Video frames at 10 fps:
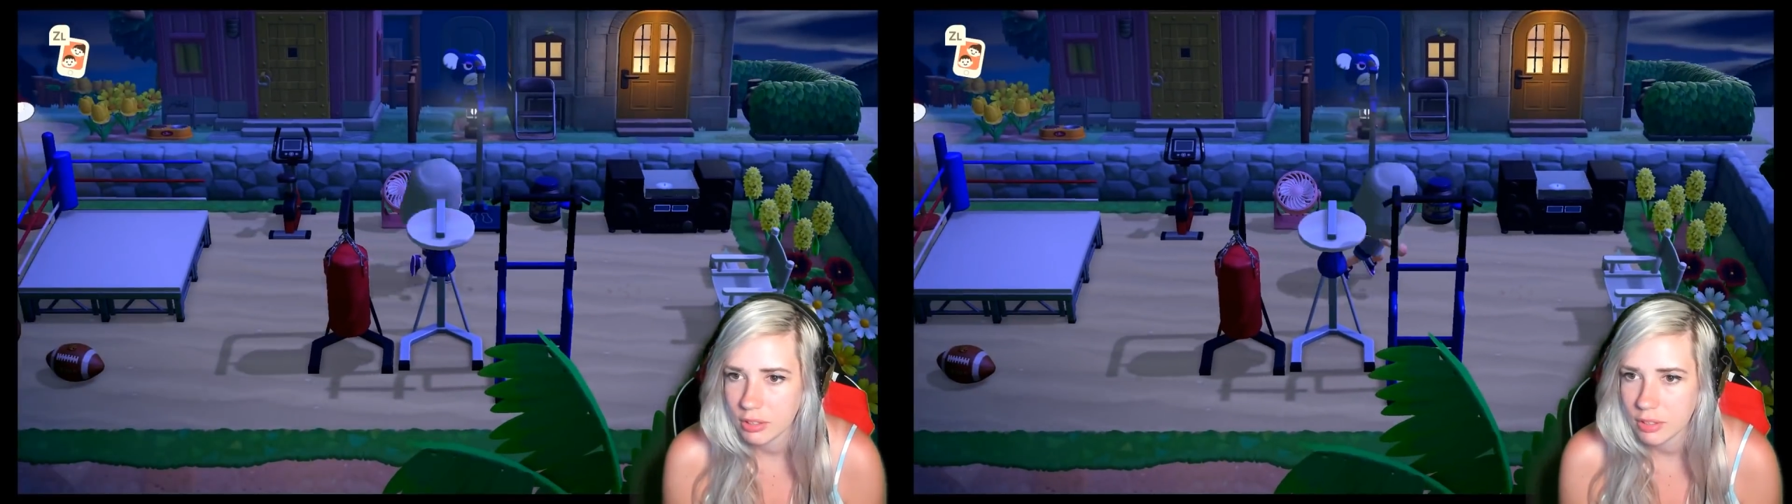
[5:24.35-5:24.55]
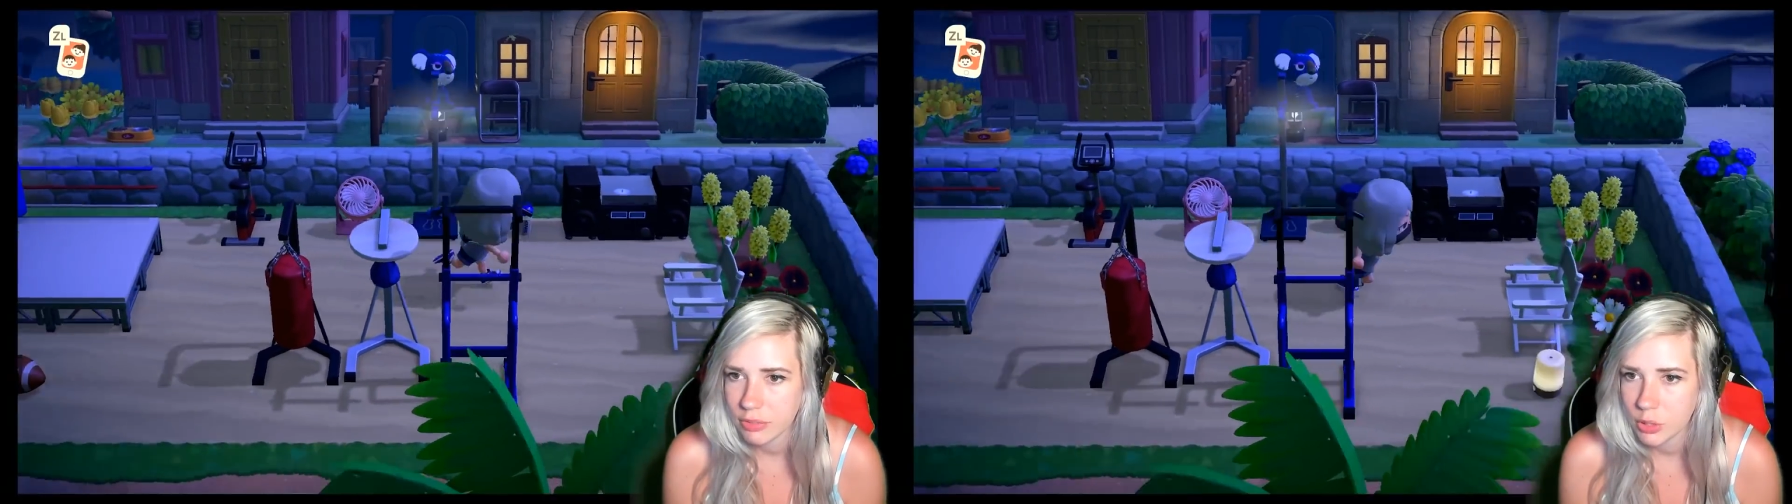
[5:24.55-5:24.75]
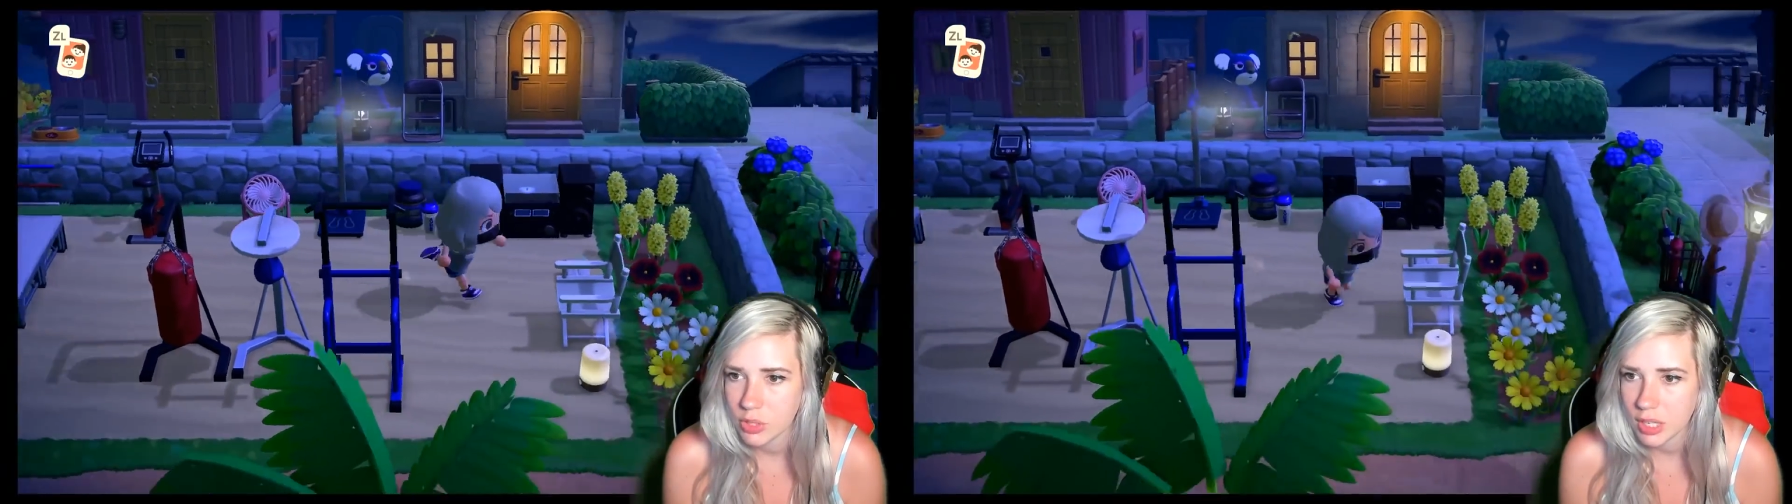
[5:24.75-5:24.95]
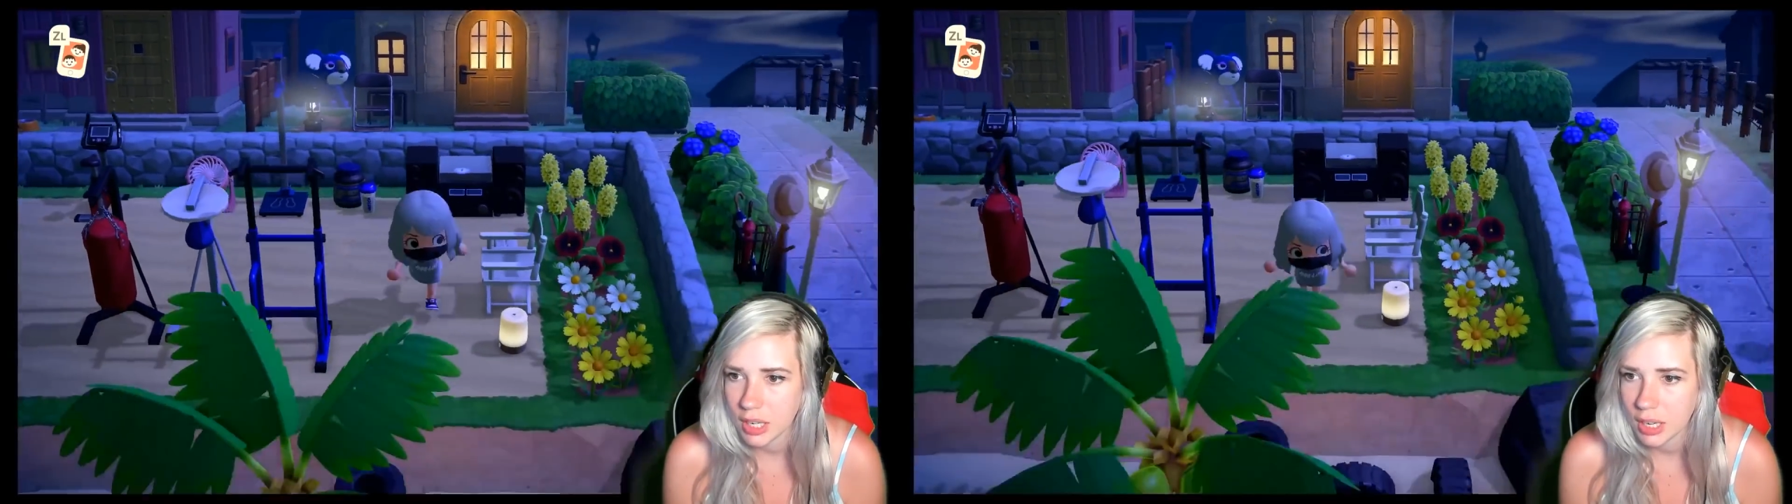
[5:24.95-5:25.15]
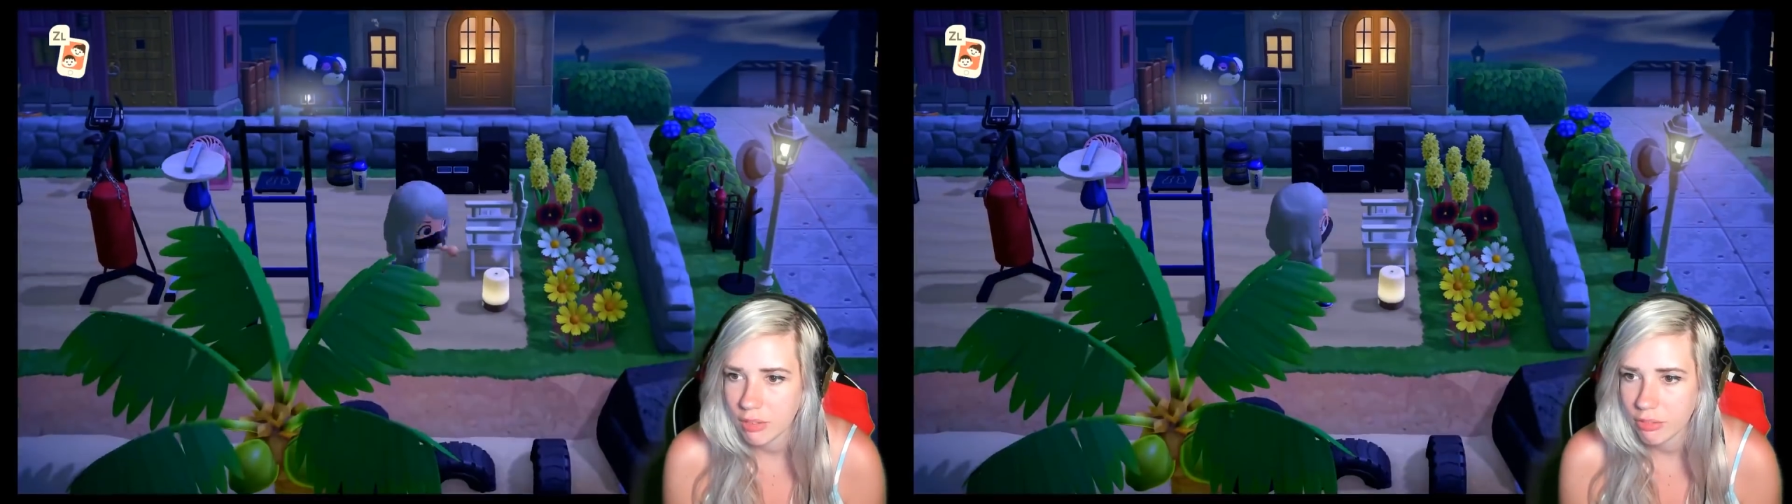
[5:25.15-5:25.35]
diffuser
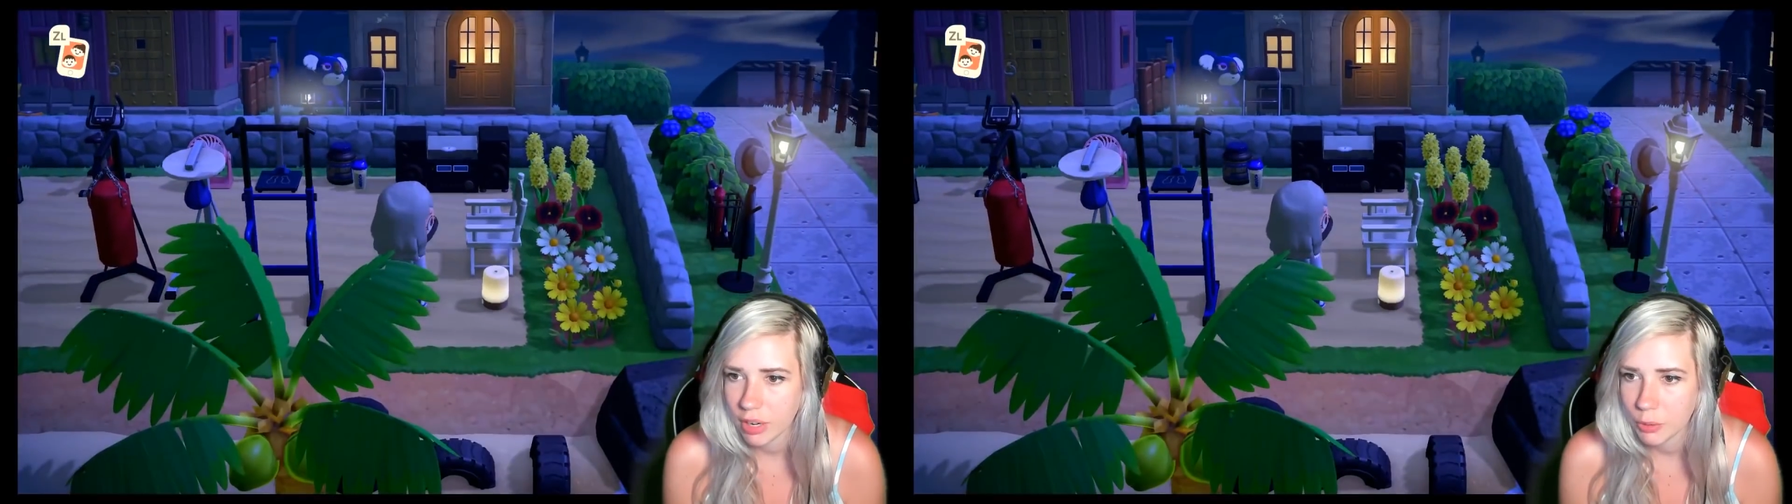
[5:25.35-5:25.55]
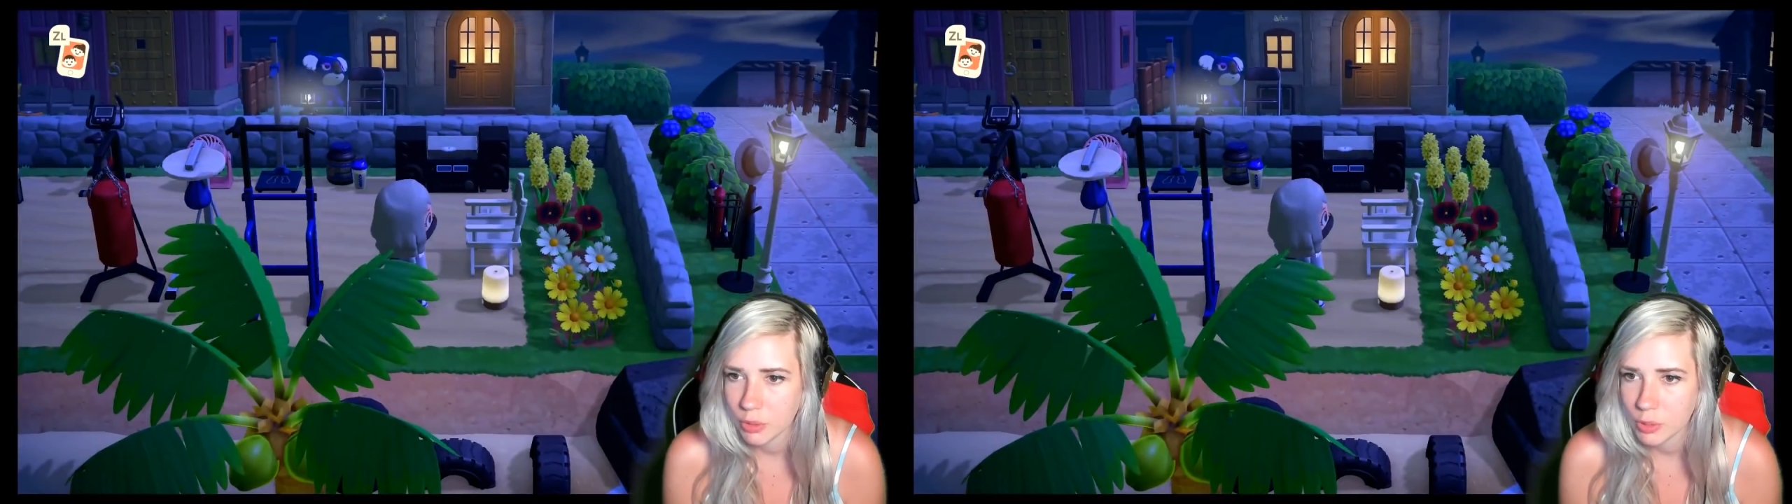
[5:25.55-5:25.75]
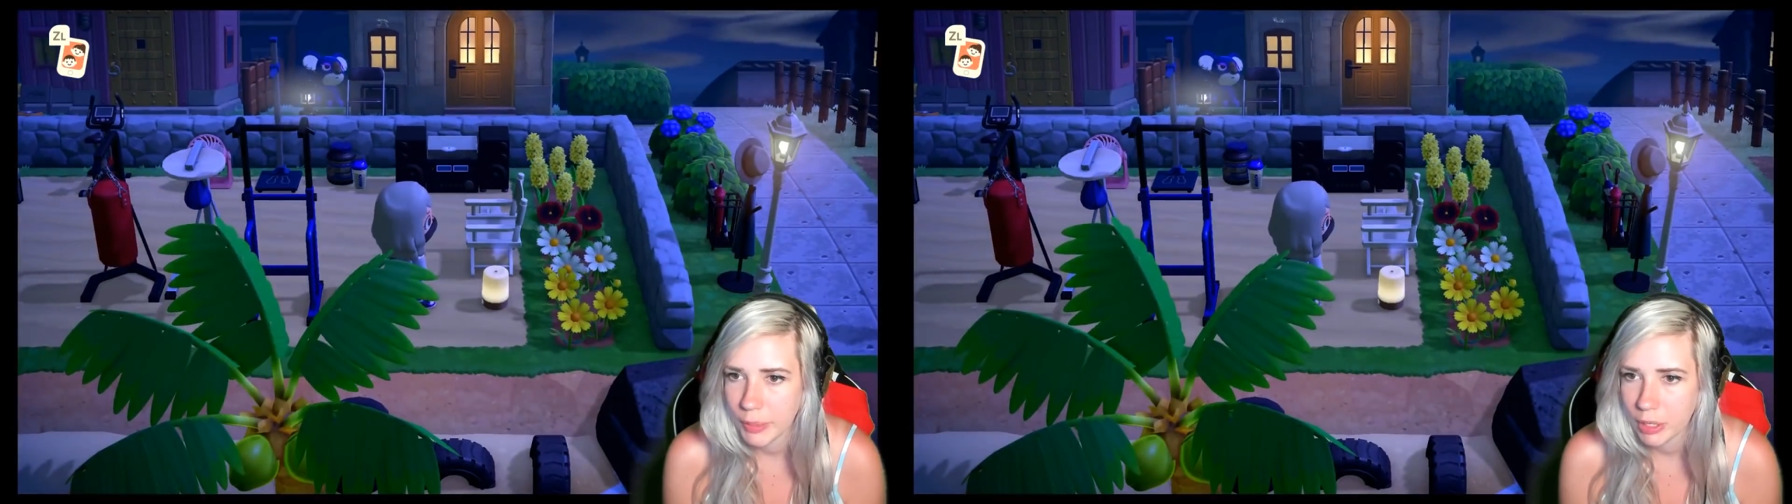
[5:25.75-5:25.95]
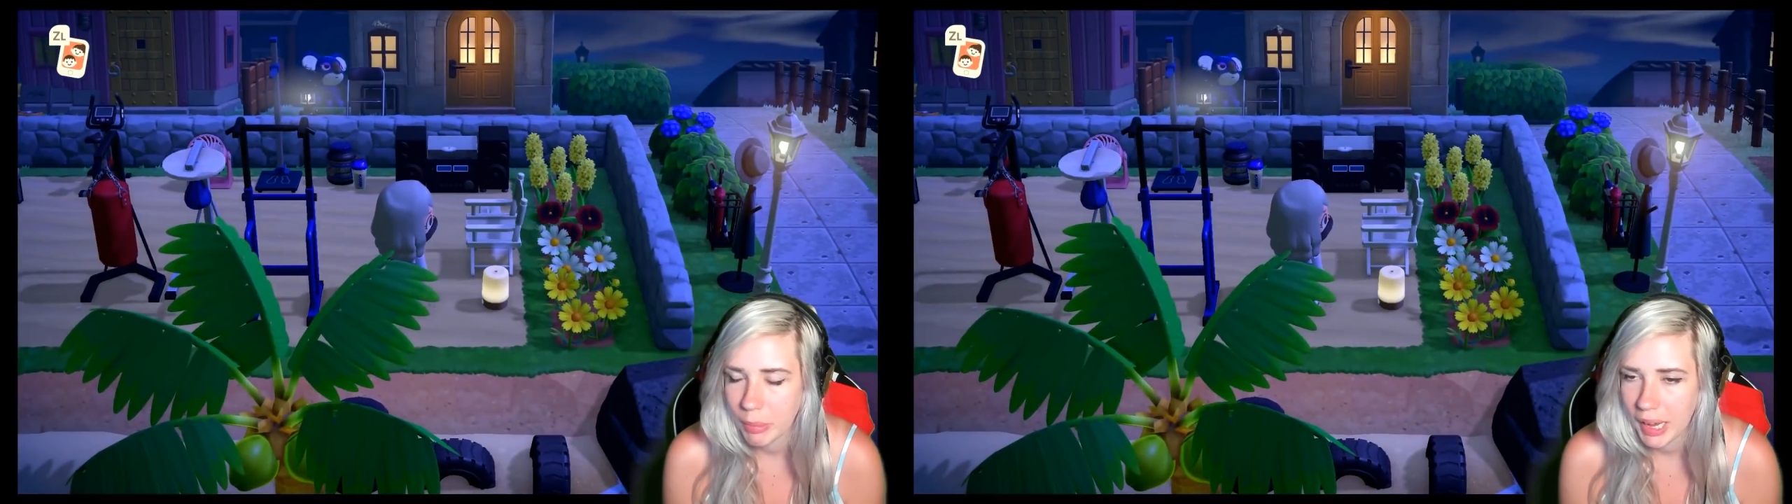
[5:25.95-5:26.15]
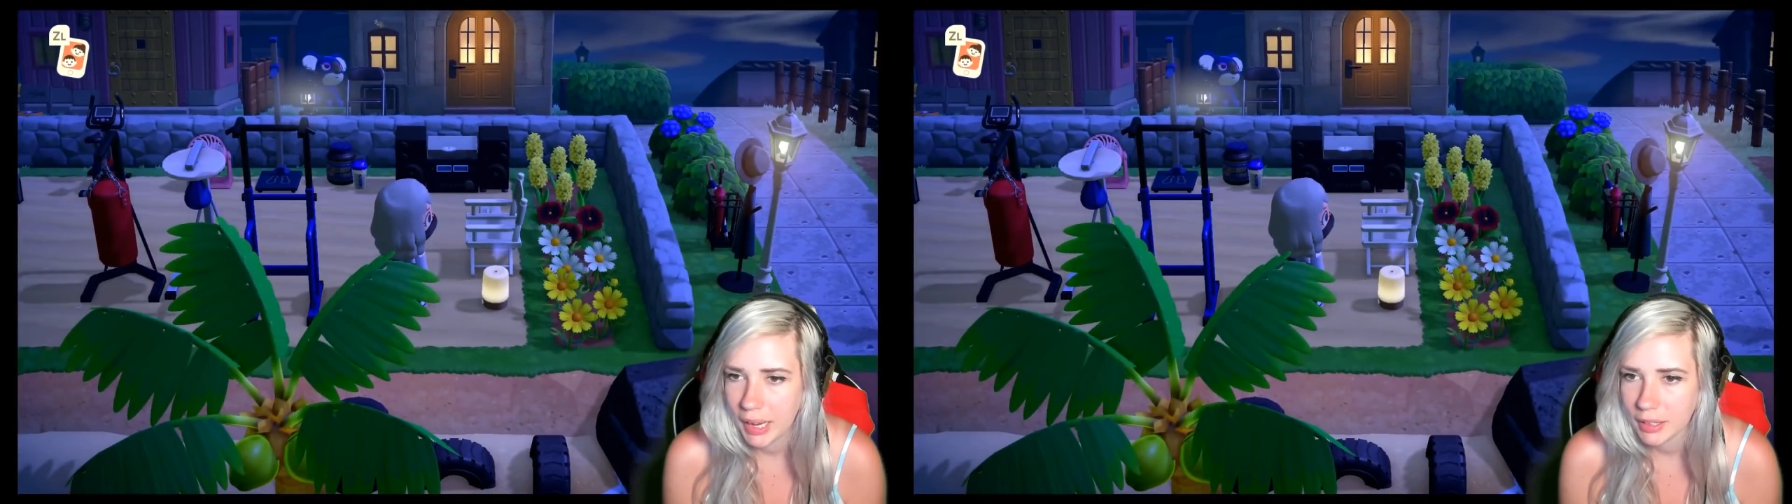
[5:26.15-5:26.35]
here for everyone who's smelling bad,